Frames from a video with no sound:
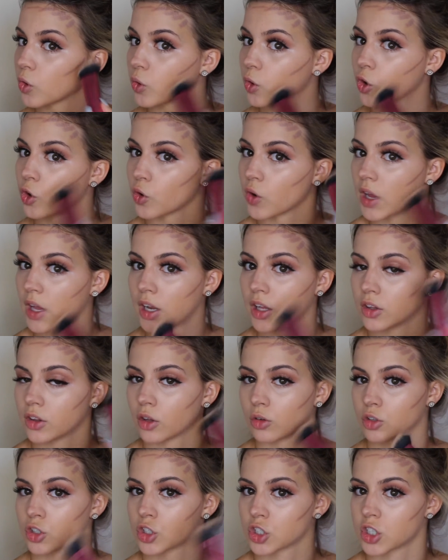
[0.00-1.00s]
creating
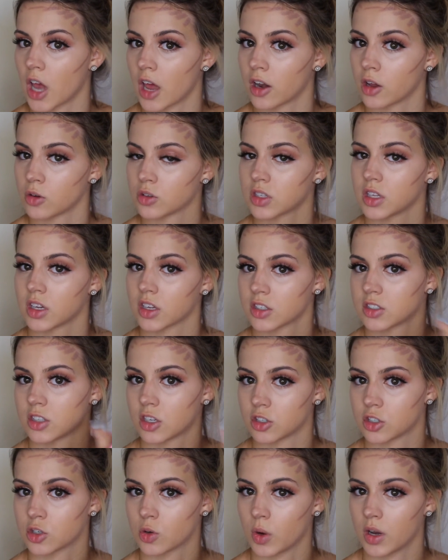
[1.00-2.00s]
those shadows and
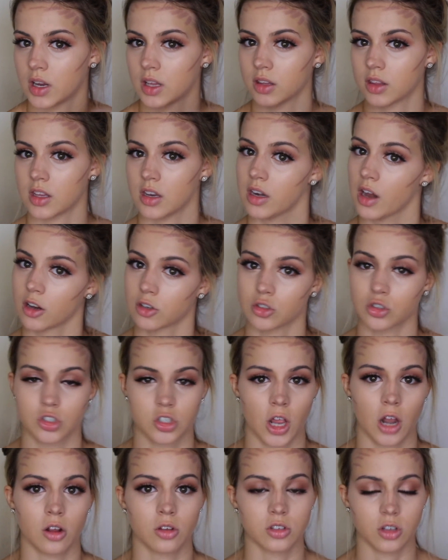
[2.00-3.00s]
accentuating the natural
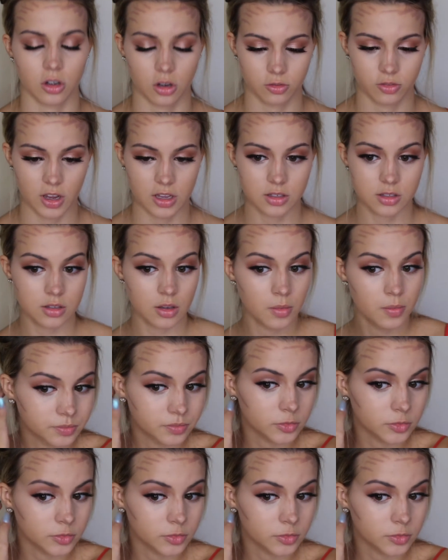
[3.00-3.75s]
shadows on your face.